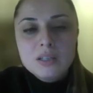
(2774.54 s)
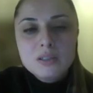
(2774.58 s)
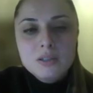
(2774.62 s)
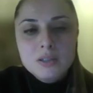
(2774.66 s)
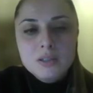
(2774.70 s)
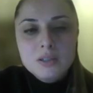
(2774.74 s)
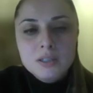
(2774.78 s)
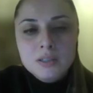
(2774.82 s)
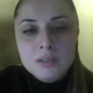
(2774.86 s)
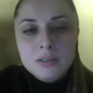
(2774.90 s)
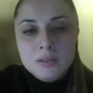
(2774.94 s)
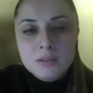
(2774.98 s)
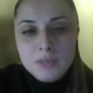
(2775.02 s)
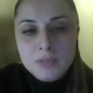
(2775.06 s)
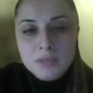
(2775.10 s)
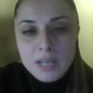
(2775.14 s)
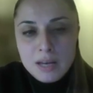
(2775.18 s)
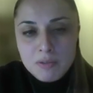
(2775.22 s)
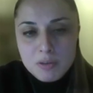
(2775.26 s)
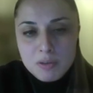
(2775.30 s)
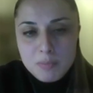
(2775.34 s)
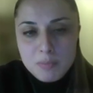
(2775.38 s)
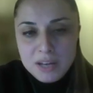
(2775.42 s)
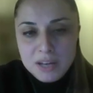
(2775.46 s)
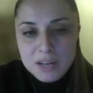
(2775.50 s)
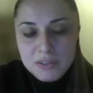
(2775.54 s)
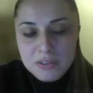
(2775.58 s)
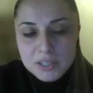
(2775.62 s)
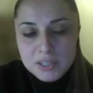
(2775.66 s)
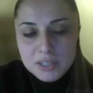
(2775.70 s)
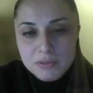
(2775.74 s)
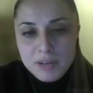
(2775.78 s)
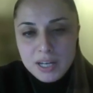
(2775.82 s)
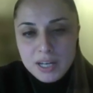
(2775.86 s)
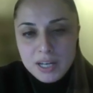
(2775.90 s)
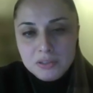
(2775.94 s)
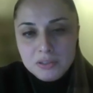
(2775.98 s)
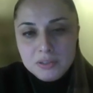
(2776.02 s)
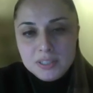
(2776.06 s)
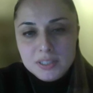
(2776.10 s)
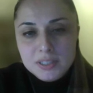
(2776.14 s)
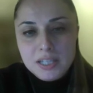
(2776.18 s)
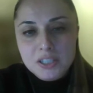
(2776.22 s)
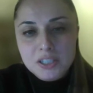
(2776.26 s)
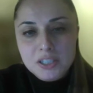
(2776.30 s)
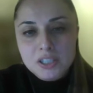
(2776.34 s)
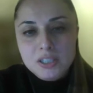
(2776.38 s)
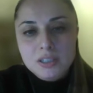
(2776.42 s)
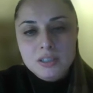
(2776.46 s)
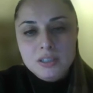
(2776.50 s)
So we have a matrix
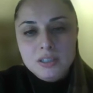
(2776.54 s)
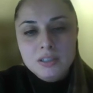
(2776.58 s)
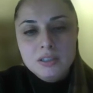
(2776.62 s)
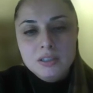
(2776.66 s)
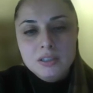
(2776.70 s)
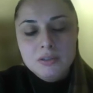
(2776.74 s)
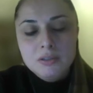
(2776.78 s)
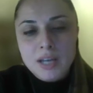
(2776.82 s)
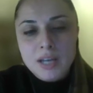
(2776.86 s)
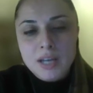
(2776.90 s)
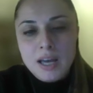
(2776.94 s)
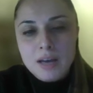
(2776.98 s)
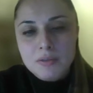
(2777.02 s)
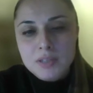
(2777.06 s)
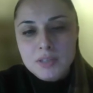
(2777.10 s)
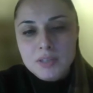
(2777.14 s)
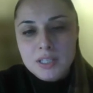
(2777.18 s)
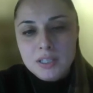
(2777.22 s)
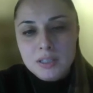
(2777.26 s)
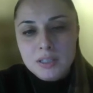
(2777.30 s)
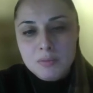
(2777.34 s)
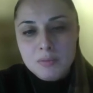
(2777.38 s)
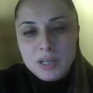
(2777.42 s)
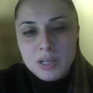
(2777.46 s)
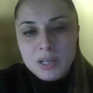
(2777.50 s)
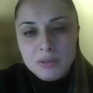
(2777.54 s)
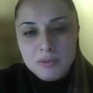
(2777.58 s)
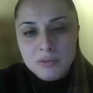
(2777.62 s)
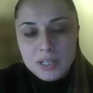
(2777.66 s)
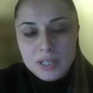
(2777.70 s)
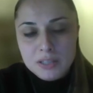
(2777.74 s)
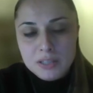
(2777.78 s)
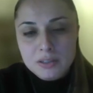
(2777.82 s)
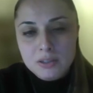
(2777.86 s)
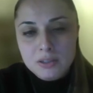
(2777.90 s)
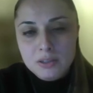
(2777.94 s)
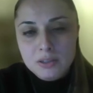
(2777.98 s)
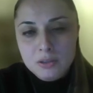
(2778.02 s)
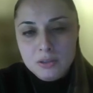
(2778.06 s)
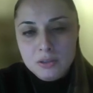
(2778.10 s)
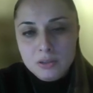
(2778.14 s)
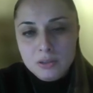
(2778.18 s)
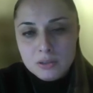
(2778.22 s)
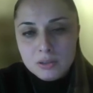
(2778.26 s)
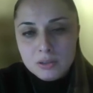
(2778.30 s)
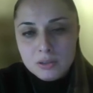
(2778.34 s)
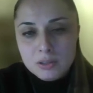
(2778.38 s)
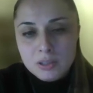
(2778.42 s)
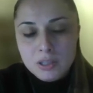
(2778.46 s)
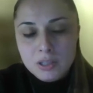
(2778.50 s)
factorization. We have the
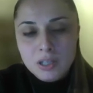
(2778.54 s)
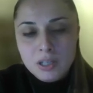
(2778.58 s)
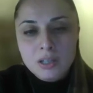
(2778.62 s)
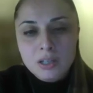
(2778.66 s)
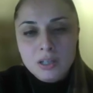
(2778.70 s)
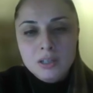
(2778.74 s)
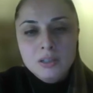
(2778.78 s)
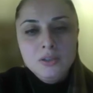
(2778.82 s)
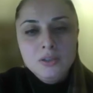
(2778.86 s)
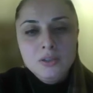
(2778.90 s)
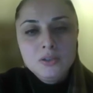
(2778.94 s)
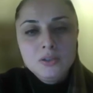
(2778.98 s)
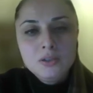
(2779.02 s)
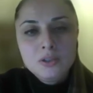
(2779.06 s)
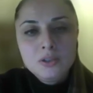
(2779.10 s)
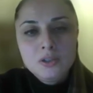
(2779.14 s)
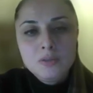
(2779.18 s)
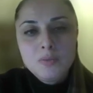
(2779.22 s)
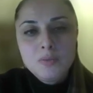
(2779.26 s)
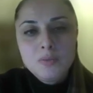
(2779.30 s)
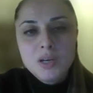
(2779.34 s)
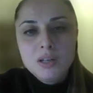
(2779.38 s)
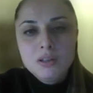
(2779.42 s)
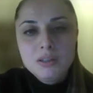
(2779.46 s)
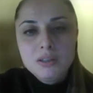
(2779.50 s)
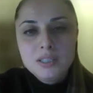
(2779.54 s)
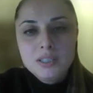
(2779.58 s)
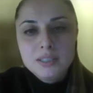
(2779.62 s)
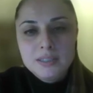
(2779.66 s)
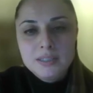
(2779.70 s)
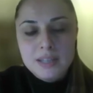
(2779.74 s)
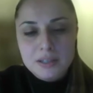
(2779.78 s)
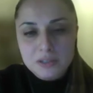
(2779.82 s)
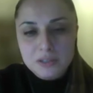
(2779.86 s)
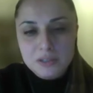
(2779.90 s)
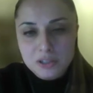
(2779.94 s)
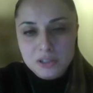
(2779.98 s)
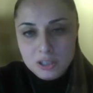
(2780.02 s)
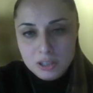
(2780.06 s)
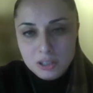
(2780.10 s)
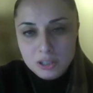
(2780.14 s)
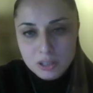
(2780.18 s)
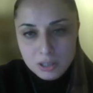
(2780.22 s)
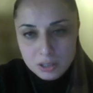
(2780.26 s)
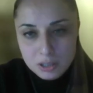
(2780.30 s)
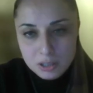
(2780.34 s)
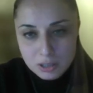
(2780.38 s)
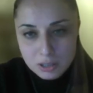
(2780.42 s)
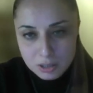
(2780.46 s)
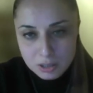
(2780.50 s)
PARAFAC2 used to model the
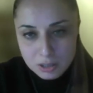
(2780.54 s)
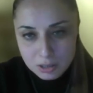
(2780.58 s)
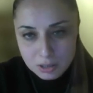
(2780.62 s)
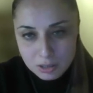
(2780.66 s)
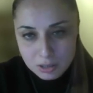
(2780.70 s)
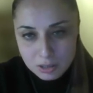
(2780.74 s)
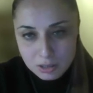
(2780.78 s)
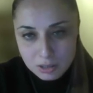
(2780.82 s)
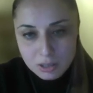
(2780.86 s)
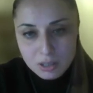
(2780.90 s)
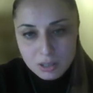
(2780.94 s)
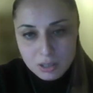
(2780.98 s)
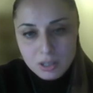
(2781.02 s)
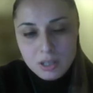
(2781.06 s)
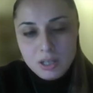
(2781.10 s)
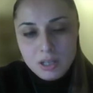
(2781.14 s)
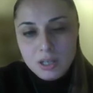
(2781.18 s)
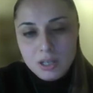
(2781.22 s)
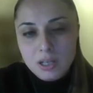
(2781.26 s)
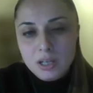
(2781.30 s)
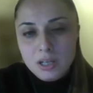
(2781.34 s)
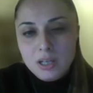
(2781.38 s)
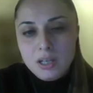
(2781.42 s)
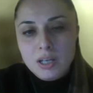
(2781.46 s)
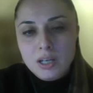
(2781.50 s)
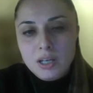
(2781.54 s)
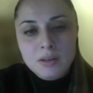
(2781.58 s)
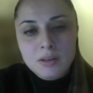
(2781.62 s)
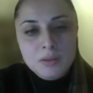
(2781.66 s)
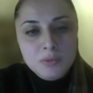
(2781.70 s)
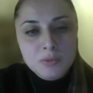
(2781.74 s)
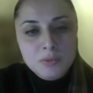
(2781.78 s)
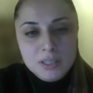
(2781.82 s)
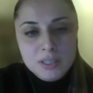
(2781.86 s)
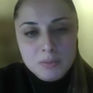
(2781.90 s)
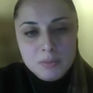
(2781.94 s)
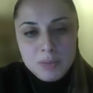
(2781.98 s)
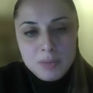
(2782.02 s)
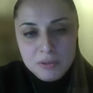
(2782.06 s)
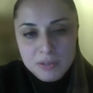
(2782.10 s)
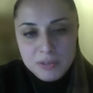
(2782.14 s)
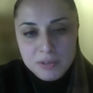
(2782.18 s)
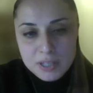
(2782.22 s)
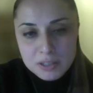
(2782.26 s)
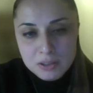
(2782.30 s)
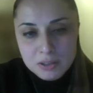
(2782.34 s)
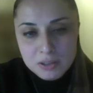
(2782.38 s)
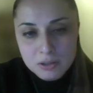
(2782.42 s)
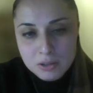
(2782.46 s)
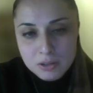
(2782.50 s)
tensor with the
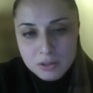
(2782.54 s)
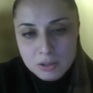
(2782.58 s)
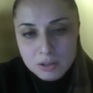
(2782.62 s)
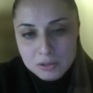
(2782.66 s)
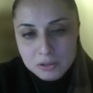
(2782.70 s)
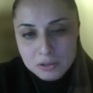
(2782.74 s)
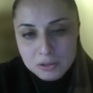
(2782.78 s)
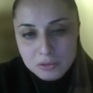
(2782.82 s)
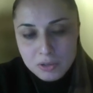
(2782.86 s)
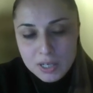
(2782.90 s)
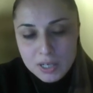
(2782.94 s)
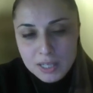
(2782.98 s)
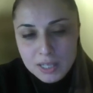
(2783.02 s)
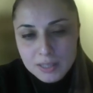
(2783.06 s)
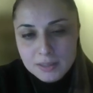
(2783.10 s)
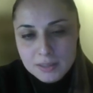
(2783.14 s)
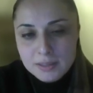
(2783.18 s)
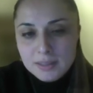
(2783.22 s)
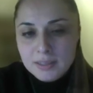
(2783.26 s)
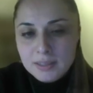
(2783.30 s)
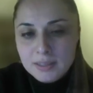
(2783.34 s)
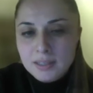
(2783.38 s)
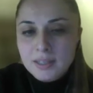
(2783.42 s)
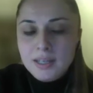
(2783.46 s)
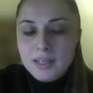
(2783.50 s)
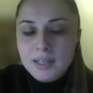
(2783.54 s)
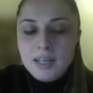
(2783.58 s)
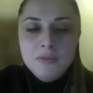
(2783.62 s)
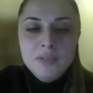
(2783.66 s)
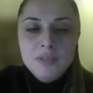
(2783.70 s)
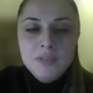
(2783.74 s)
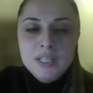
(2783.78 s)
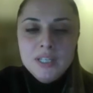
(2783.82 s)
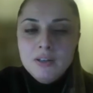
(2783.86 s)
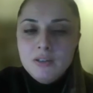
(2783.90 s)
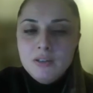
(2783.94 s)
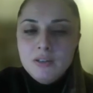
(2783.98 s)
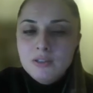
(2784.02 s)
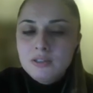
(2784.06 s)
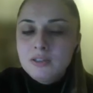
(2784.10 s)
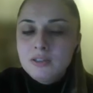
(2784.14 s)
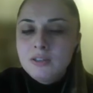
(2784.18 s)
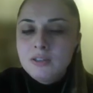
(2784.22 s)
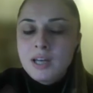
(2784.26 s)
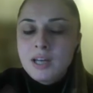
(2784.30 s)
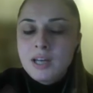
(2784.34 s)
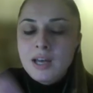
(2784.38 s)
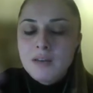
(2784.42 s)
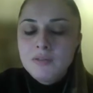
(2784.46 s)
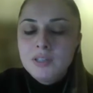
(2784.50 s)
PARAFAC2 constraints, and we can
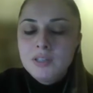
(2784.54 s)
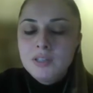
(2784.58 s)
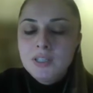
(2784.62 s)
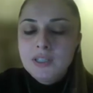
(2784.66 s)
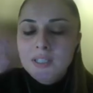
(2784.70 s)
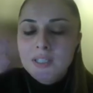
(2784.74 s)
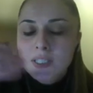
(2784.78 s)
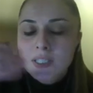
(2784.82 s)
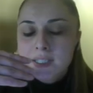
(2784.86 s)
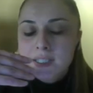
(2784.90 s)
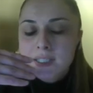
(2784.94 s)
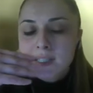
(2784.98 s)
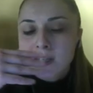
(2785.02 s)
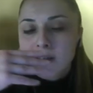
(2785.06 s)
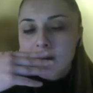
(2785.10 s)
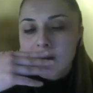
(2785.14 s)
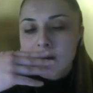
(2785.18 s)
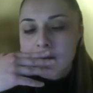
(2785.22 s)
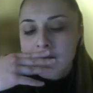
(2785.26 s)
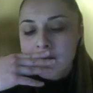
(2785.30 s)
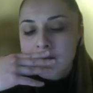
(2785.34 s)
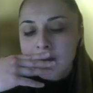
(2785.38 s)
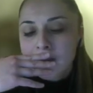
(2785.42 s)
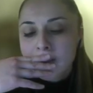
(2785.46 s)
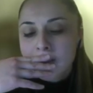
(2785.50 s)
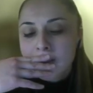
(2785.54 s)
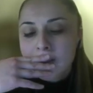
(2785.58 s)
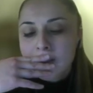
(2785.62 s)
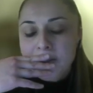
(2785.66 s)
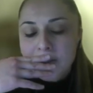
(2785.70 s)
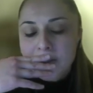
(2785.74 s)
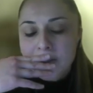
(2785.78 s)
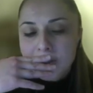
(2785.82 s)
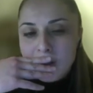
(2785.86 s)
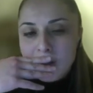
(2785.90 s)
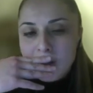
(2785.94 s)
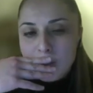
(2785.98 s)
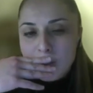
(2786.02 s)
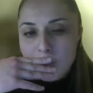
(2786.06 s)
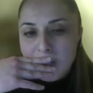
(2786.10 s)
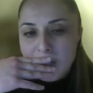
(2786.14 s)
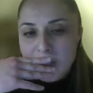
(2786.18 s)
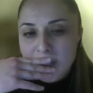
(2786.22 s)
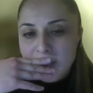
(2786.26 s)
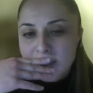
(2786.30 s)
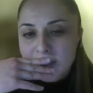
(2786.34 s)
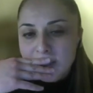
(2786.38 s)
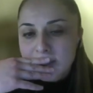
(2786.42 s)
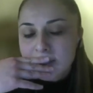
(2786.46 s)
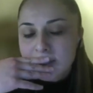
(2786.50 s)
also have this linear
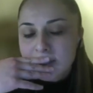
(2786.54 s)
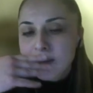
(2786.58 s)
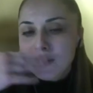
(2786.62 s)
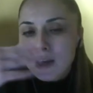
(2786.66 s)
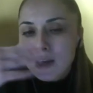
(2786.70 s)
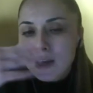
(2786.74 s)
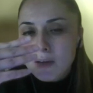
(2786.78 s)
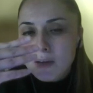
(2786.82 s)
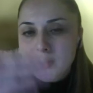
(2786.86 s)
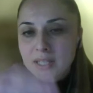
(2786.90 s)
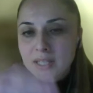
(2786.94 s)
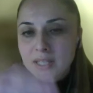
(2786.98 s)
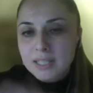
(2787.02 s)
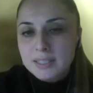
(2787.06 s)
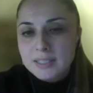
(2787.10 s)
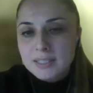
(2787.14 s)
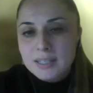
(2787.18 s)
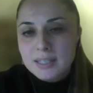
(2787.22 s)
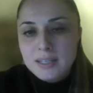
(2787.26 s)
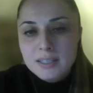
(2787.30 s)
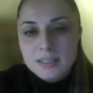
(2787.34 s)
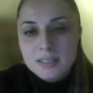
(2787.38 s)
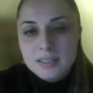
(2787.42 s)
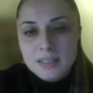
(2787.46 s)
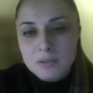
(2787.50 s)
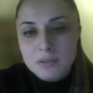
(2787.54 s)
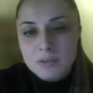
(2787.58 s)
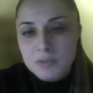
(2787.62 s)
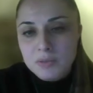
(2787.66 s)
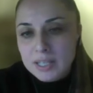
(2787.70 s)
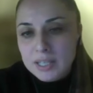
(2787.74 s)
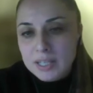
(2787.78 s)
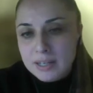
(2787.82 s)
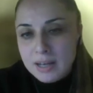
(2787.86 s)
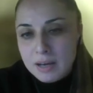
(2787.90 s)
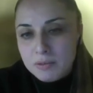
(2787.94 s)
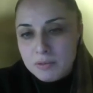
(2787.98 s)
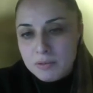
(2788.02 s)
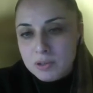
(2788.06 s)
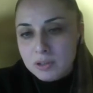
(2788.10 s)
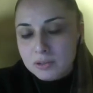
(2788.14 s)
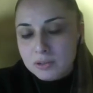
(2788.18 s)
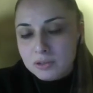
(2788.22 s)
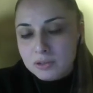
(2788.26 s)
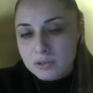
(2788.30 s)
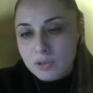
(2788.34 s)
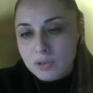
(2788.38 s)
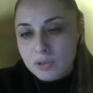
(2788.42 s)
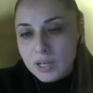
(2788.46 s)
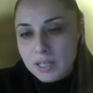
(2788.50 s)
couplings that we discussed, and we can have
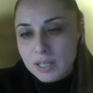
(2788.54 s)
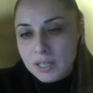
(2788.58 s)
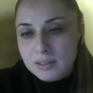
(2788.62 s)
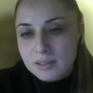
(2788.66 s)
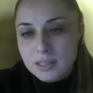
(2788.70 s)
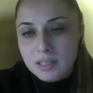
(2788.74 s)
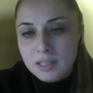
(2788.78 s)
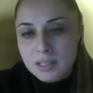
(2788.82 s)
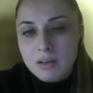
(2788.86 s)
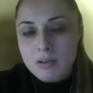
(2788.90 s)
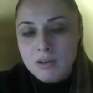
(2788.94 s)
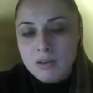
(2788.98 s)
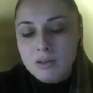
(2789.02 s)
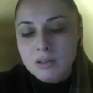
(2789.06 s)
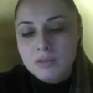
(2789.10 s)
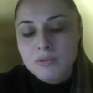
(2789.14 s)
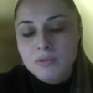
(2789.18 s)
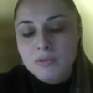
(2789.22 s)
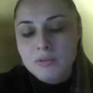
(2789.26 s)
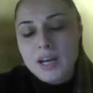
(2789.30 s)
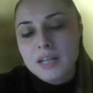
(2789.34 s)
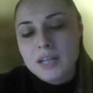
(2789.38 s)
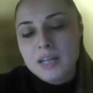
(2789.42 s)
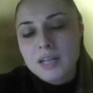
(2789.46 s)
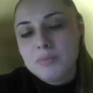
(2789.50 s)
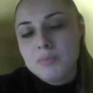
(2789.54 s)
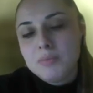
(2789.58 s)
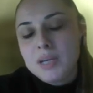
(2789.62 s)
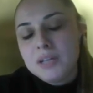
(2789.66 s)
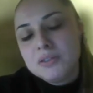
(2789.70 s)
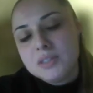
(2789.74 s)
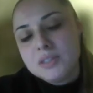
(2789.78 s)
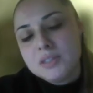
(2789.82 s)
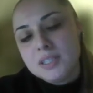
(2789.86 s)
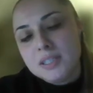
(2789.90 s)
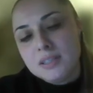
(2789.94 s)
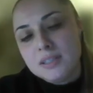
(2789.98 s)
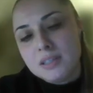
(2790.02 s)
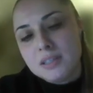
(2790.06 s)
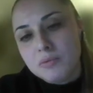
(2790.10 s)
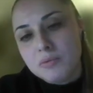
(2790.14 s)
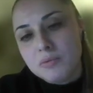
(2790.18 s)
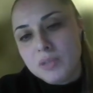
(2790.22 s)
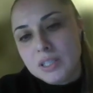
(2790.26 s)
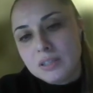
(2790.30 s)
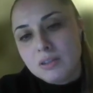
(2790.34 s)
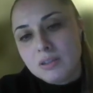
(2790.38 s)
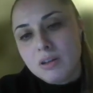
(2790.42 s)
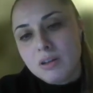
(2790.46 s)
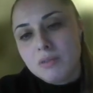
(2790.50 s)
constraints in all the factor matrices,
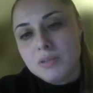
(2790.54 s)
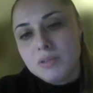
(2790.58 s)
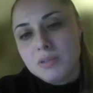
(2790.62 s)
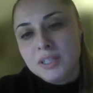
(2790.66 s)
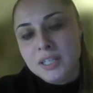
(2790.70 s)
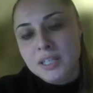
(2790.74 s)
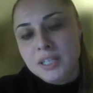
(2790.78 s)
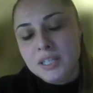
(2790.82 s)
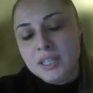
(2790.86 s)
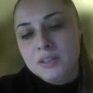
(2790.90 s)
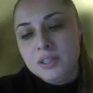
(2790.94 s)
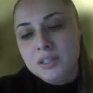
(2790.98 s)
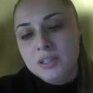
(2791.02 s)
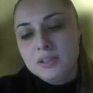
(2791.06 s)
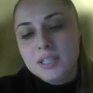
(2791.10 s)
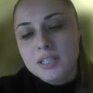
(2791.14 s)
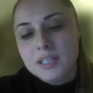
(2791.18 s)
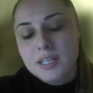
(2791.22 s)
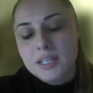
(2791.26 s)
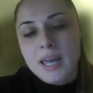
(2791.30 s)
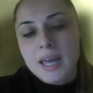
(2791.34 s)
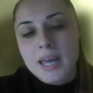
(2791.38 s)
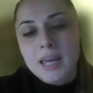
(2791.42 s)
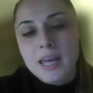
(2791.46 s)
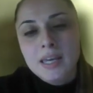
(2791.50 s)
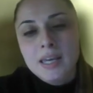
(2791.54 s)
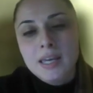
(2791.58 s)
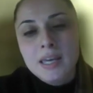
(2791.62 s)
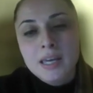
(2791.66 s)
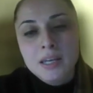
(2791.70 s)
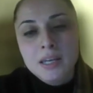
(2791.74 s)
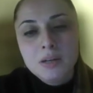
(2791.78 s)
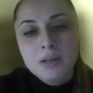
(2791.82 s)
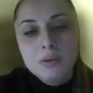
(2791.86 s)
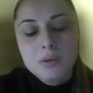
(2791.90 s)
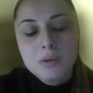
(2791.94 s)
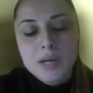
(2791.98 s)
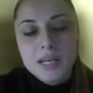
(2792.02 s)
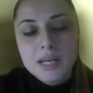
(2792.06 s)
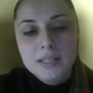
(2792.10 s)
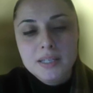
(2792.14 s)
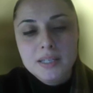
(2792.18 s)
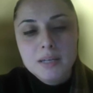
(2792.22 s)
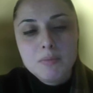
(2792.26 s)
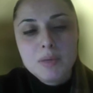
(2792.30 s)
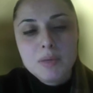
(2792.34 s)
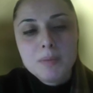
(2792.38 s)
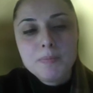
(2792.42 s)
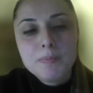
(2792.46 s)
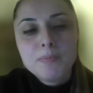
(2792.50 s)
and we solve it here using
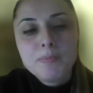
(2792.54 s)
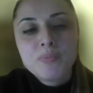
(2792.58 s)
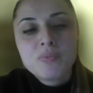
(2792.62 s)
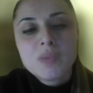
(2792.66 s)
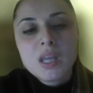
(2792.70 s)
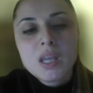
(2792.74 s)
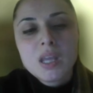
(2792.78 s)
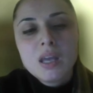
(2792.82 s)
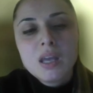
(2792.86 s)
AOADMM.